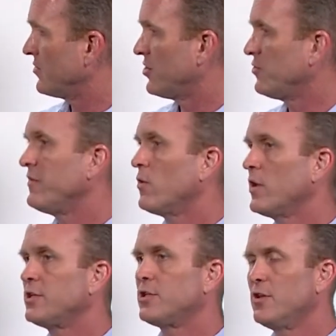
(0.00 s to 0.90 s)
Since we've
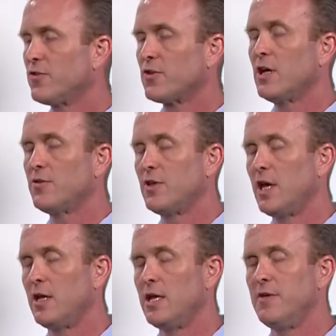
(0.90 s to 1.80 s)
already discussed
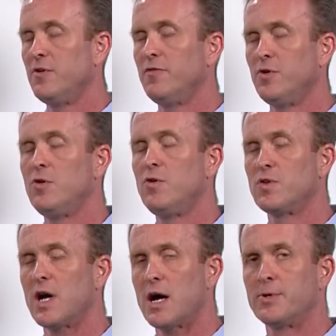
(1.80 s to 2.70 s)
that if you've
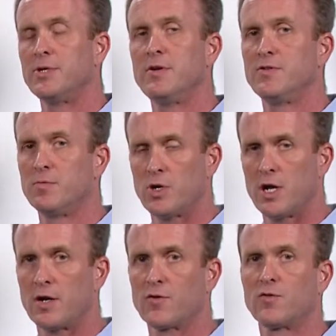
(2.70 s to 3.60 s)
used opportunities and
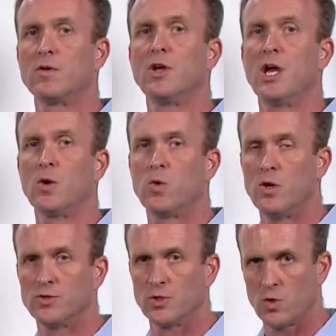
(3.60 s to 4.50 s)
products and
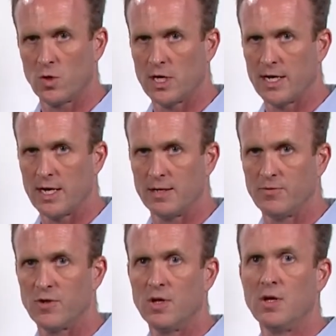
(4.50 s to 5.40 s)
quotes and quote line
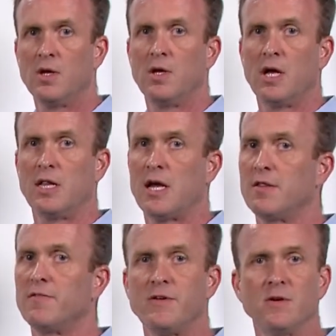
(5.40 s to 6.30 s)
items, a lot
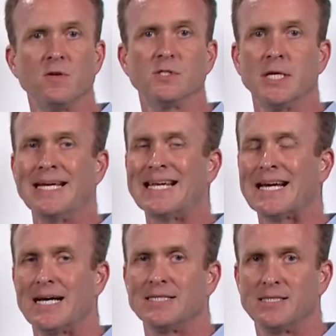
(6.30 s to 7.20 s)
of the fields and
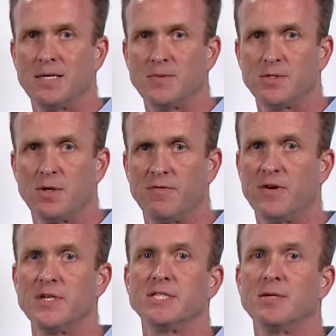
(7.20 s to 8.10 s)
concepts are
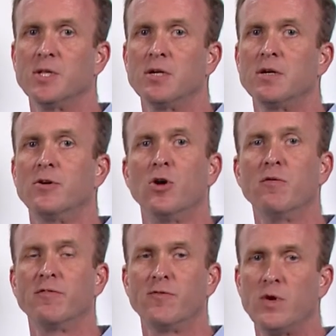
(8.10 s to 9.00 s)
very similar. There are
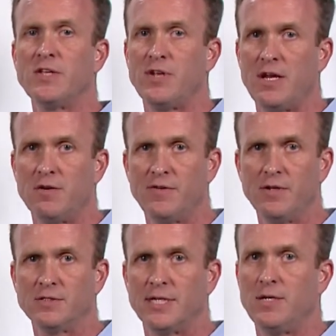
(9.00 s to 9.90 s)
over 40 standard
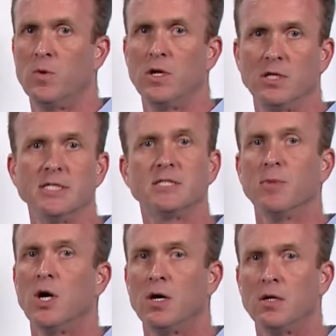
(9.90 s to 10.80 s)
fields. I didn't want to list
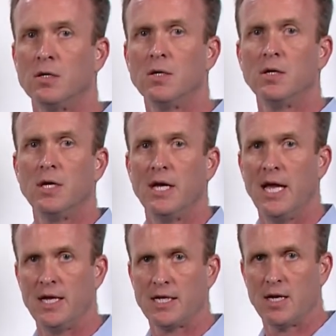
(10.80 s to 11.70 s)
them all
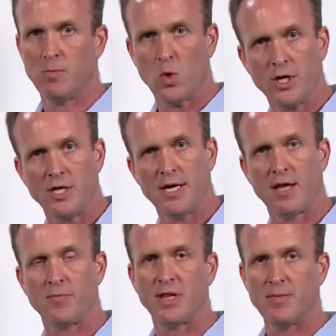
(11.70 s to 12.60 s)
and kind of bore you to
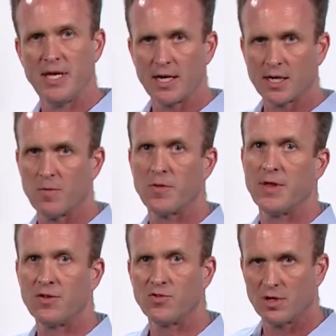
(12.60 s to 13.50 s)
death, but let me hit a couple
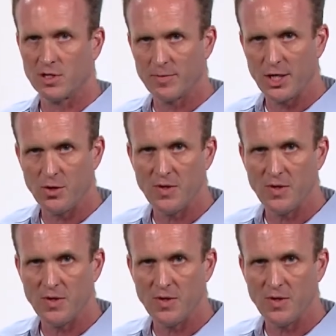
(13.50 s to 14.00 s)
things that are a little bit